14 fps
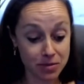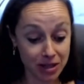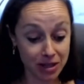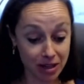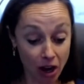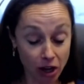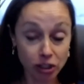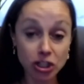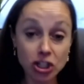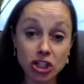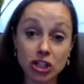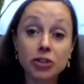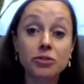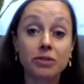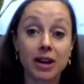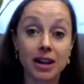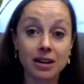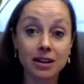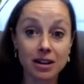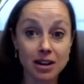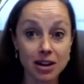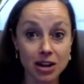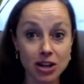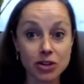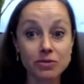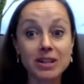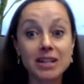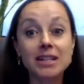young children,
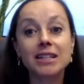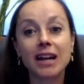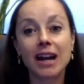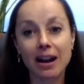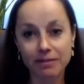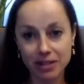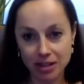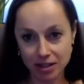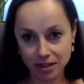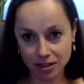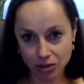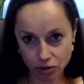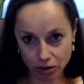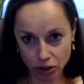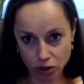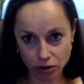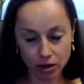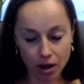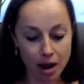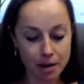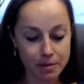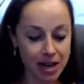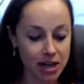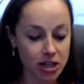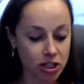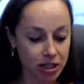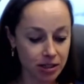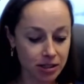you need to have these structural
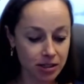accommodations.